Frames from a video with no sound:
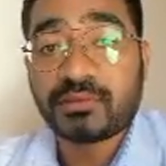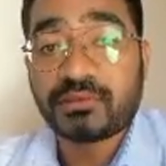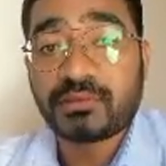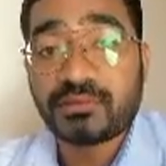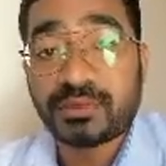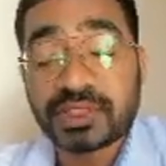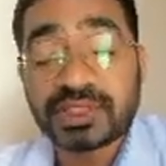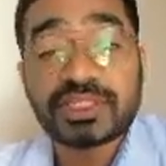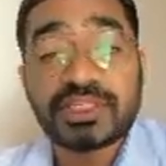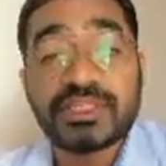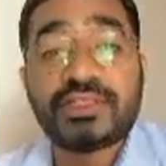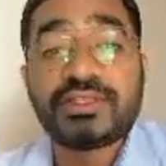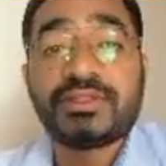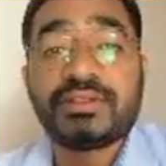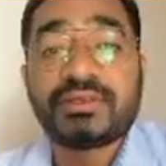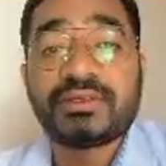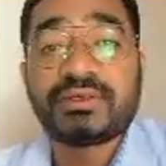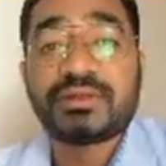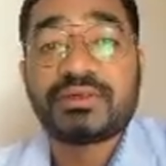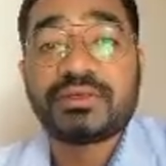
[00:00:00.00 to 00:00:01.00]
machine.
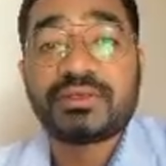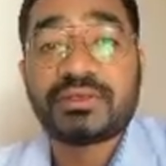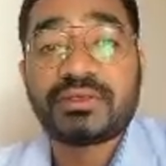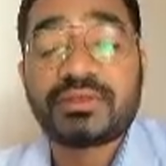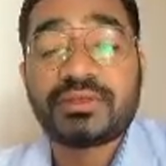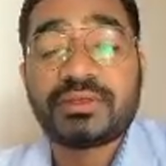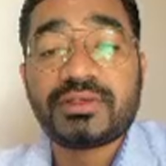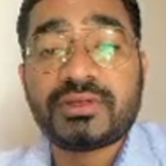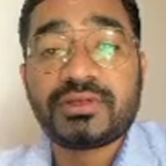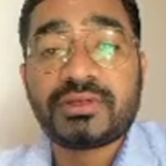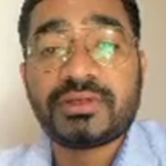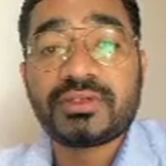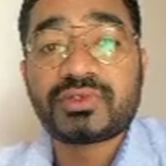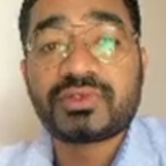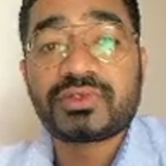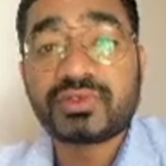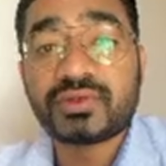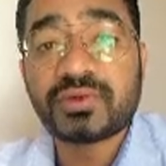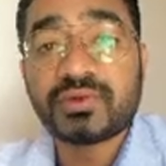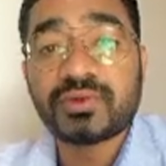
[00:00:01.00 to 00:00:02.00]

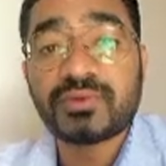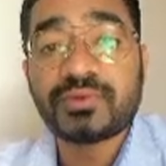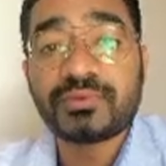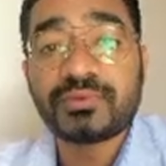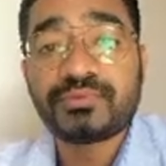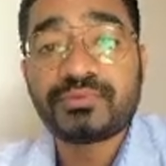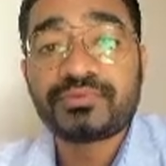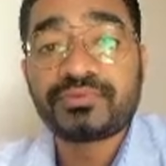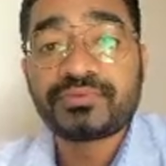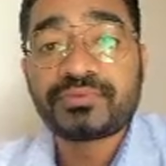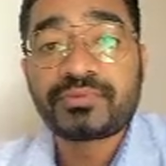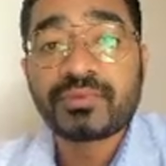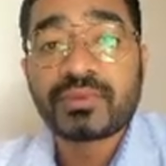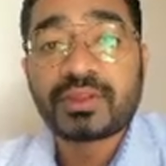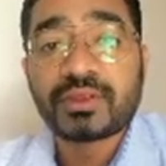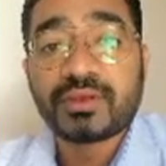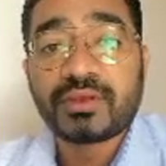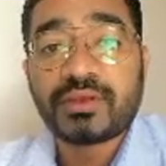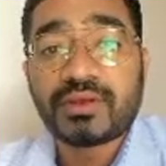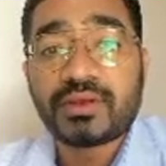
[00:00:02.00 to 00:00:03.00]
So
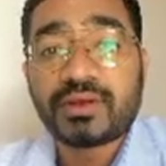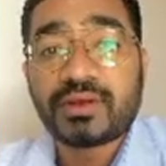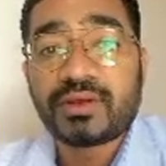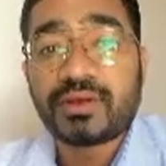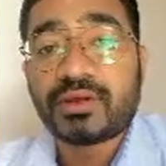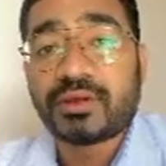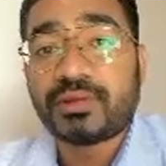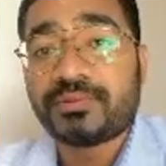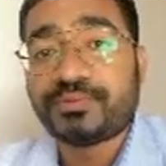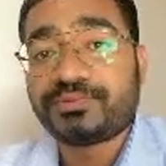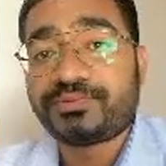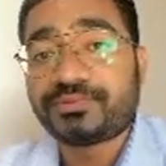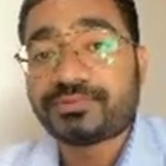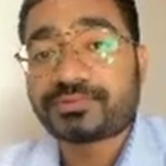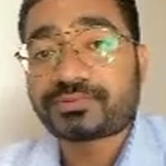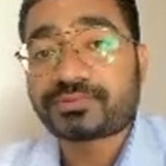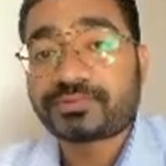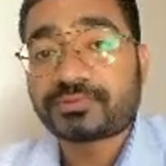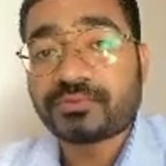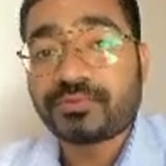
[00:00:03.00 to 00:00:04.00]
uh,
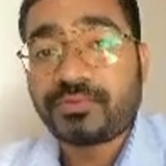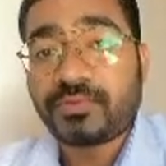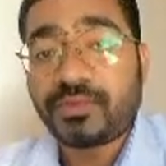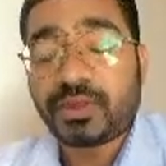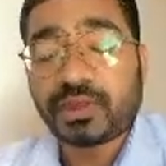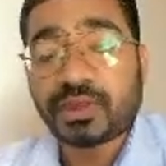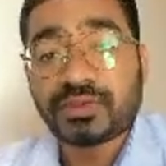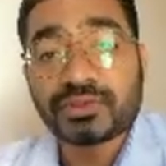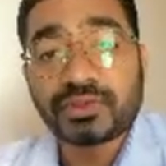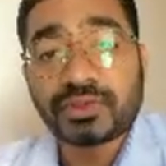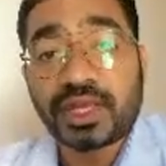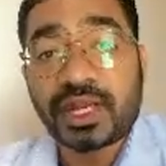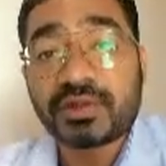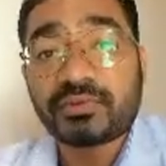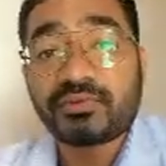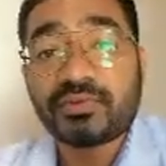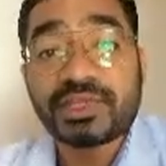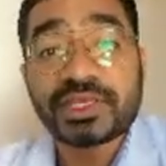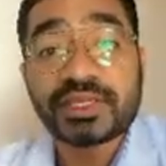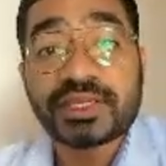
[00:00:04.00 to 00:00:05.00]
so that
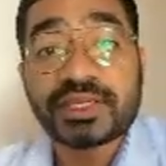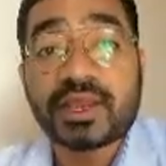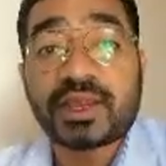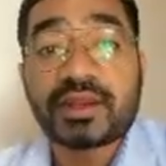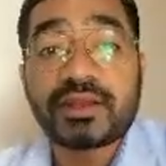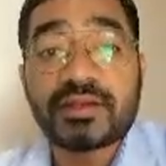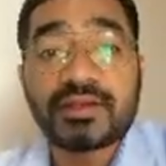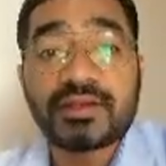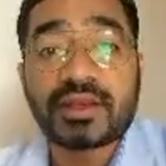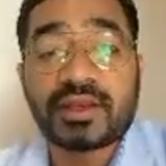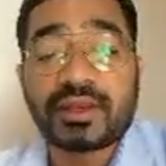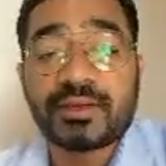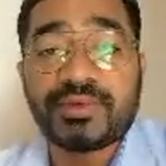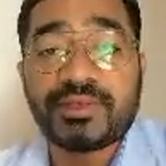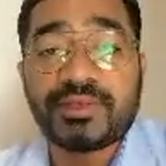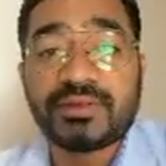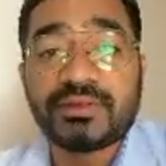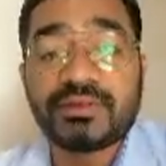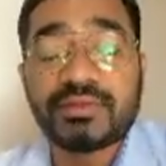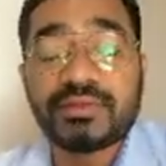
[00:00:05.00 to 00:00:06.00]
we can, I mean,
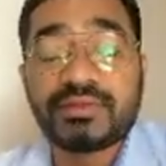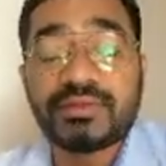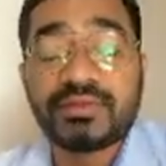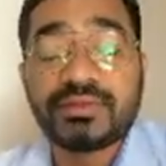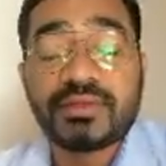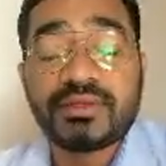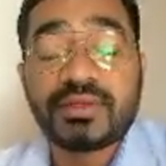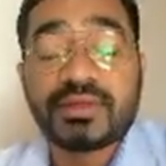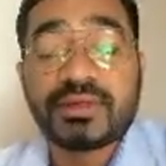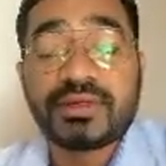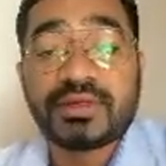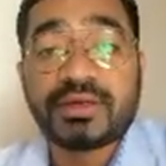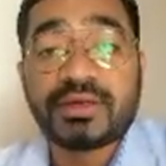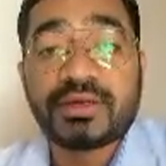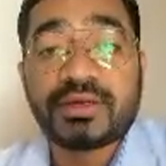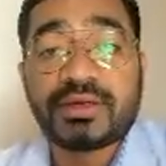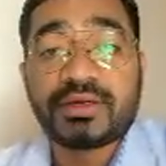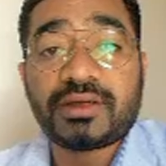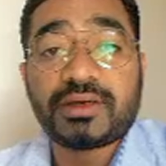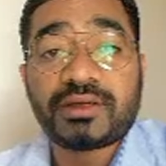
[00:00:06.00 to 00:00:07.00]

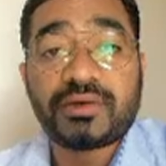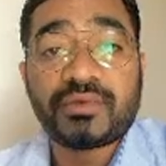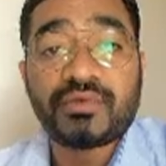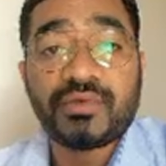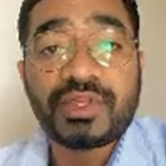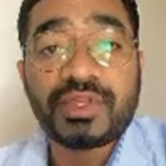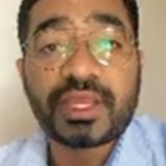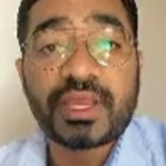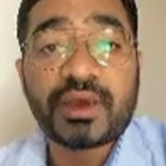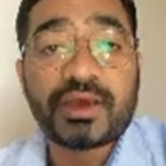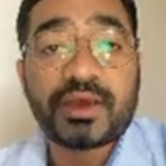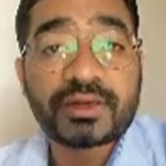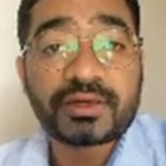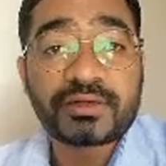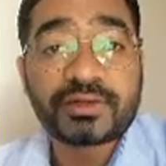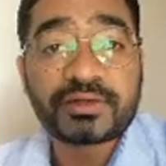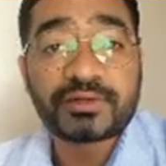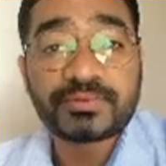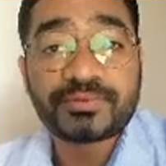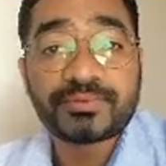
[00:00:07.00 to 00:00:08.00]
we are
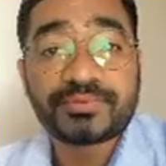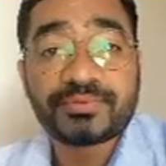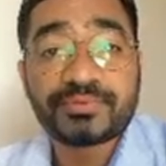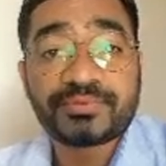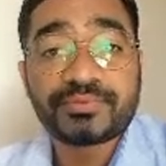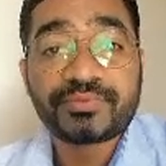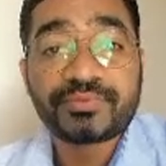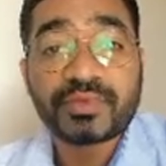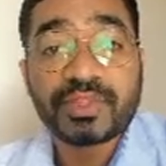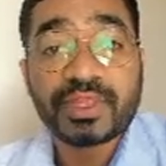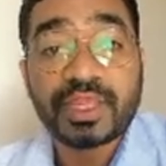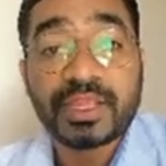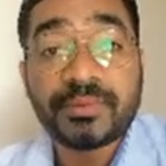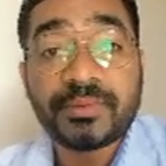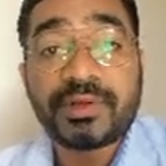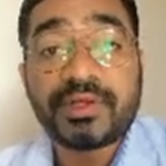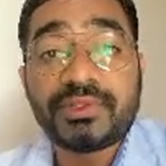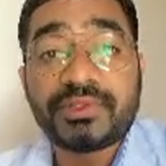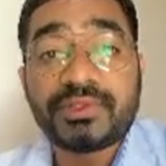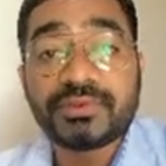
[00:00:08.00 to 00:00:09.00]
able
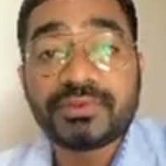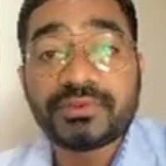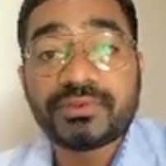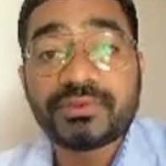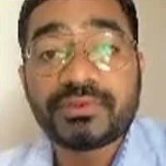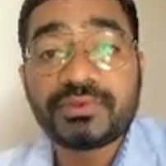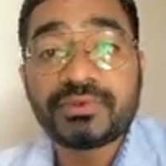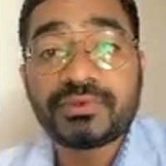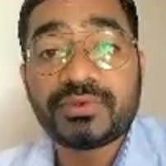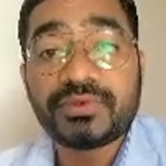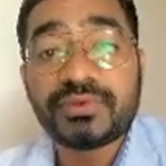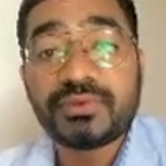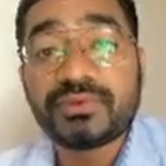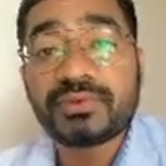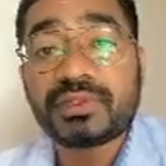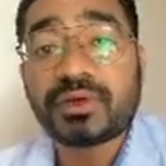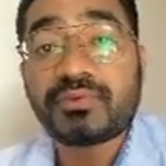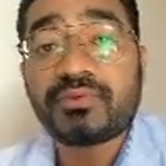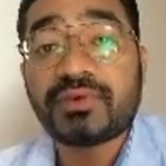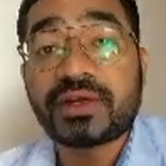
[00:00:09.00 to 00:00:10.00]
to do the
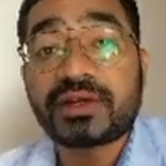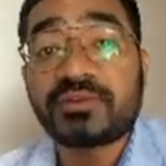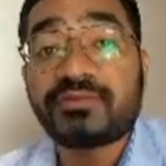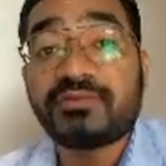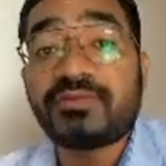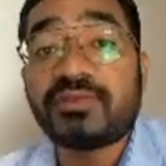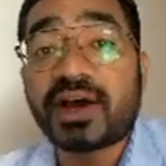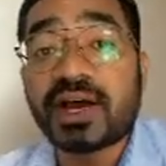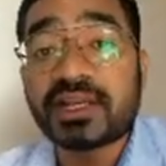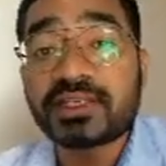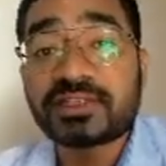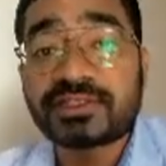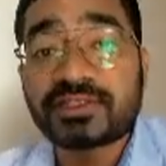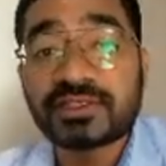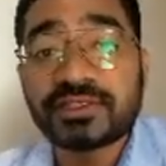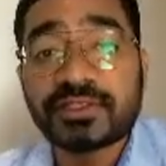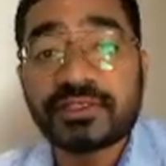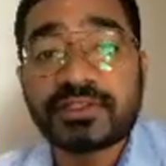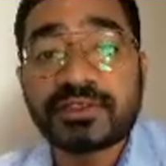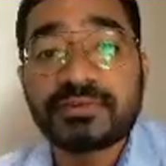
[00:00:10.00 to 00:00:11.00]
work
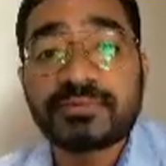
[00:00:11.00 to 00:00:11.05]
faster,